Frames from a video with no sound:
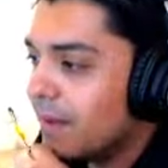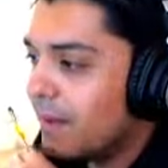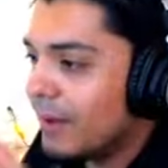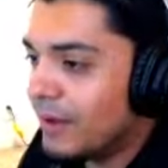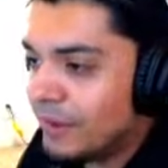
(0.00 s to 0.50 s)

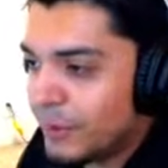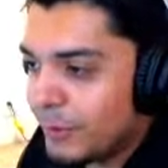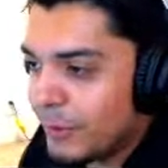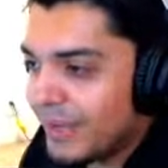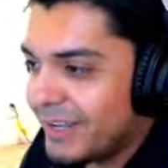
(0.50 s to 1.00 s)
Anyway,
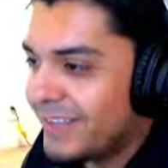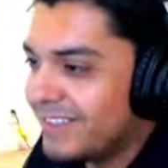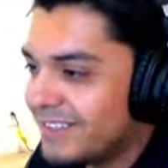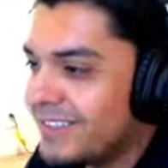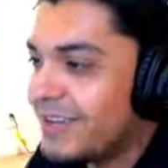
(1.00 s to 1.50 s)

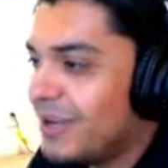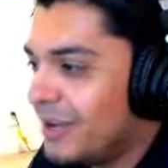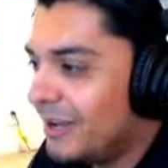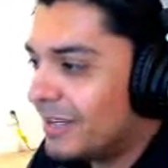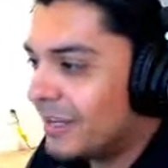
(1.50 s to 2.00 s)

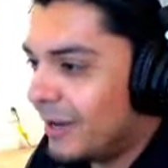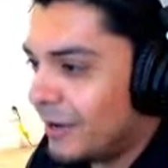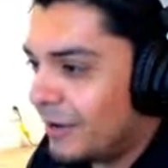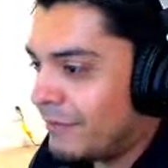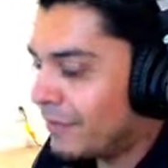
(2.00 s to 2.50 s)

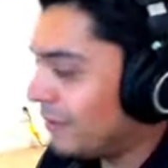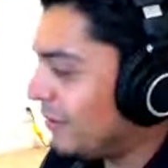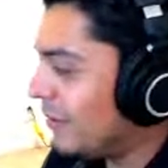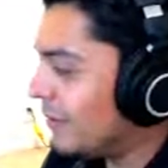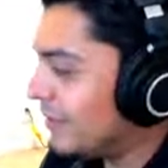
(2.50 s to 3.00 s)

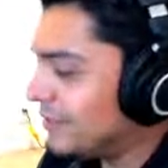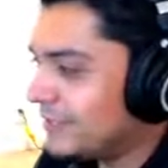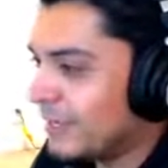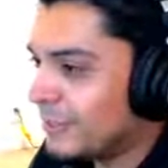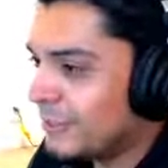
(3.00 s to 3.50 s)
getting
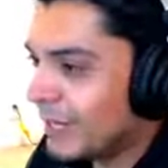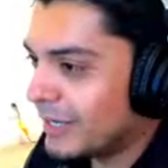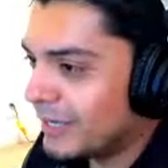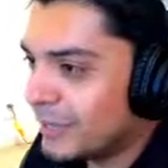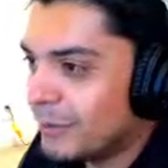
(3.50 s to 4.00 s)
sidetracked a
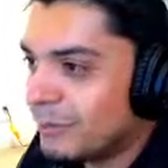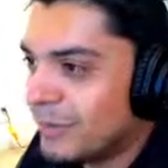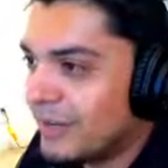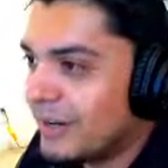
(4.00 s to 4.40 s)
little bit.